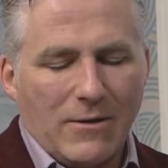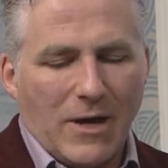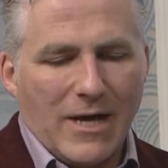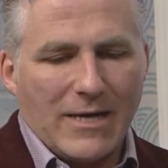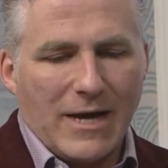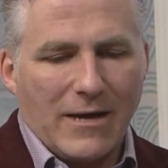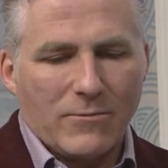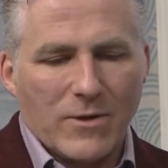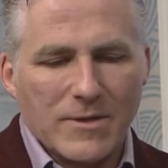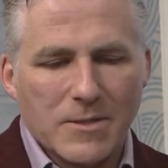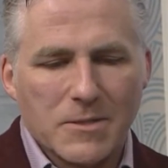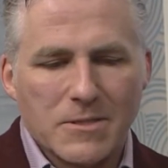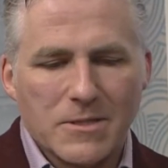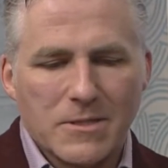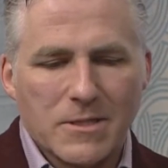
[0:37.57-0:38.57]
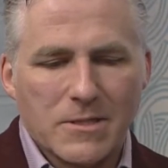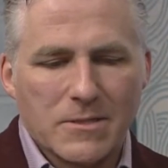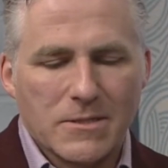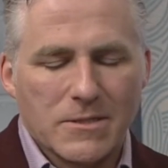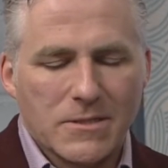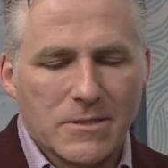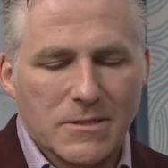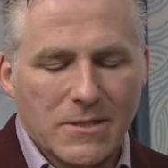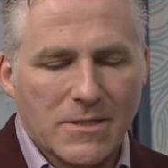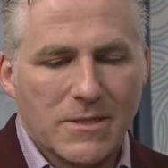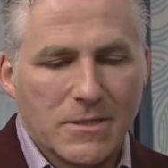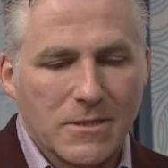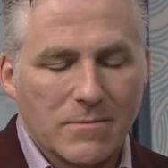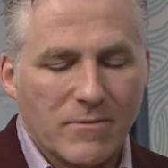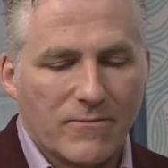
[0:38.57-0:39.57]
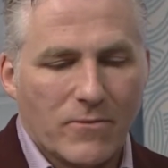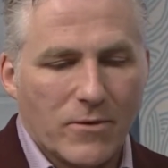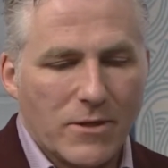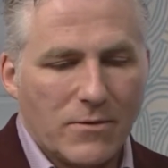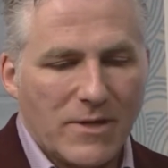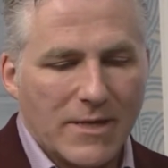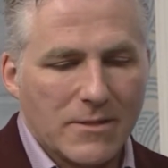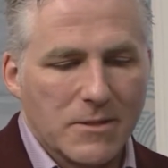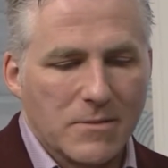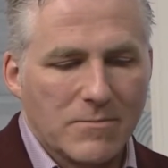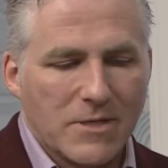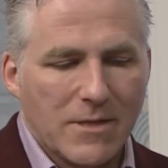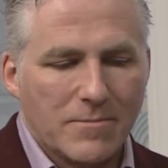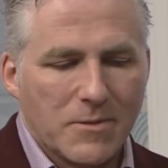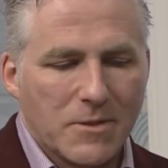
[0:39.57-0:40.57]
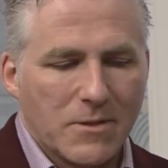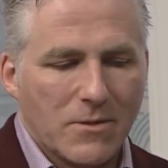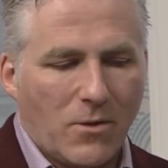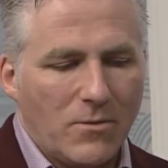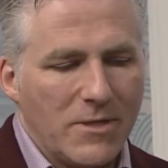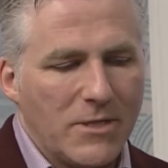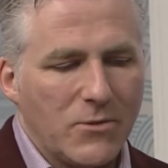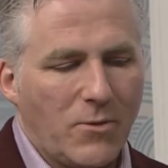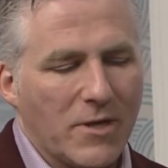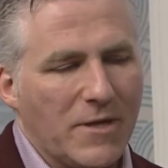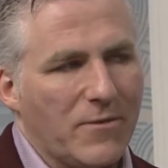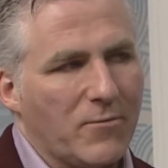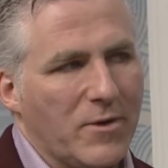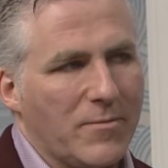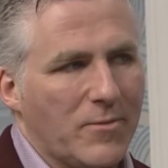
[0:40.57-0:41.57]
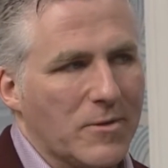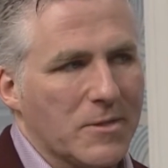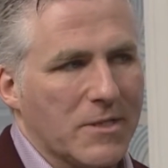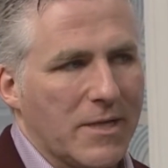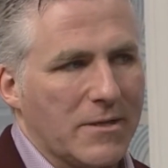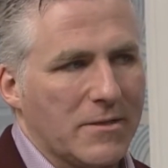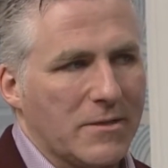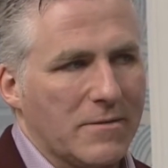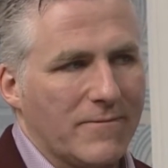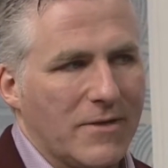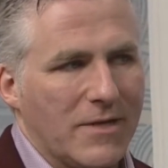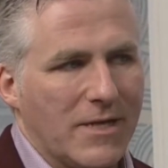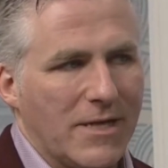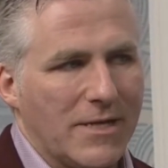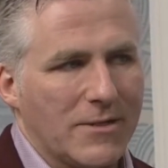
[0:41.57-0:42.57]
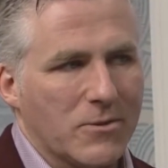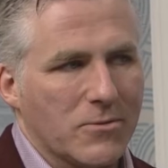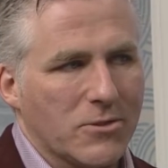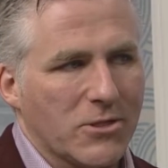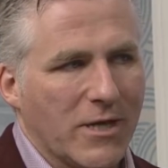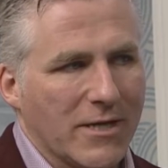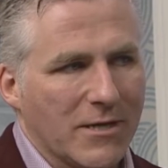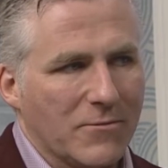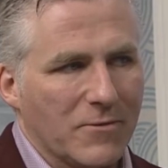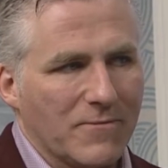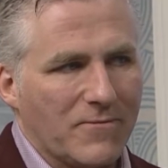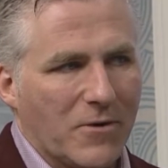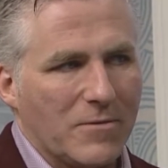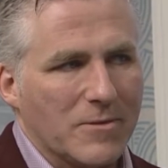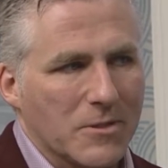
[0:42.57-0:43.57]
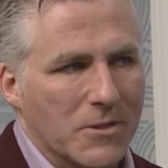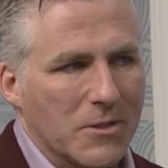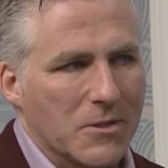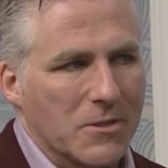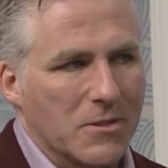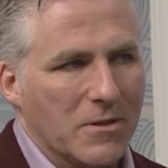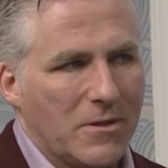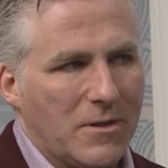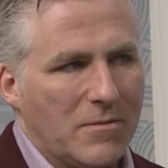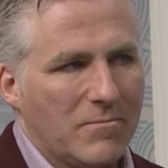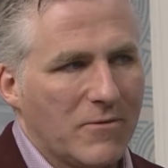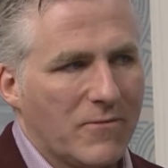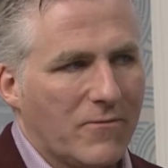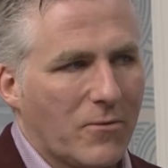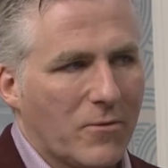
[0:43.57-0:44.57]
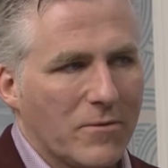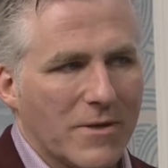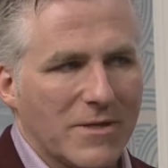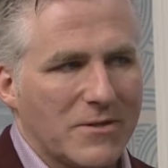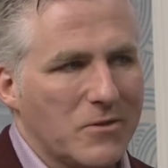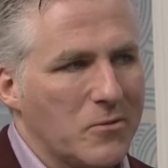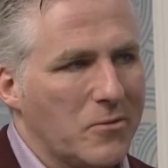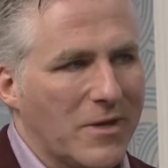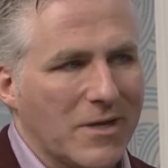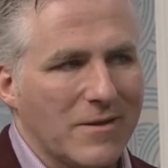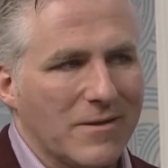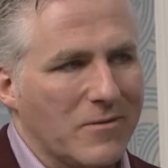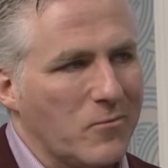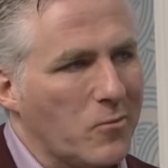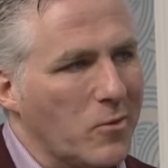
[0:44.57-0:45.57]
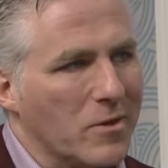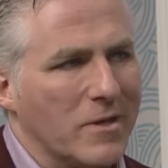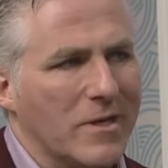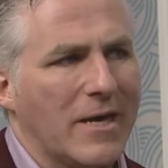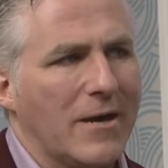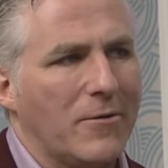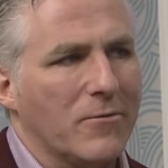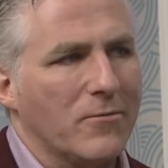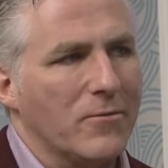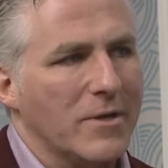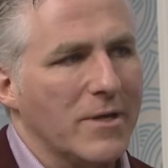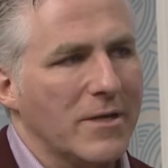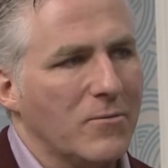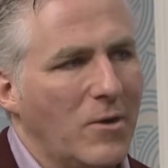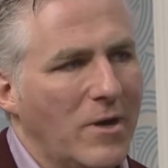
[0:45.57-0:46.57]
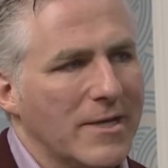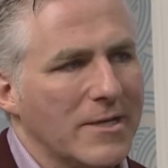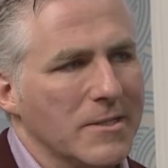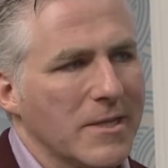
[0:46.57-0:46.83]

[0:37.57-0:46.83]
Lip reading: I read this statistic before. You get to some tips. Only 23% of Canadians are checking with pharmacists before they do anything really health-related. Why is that?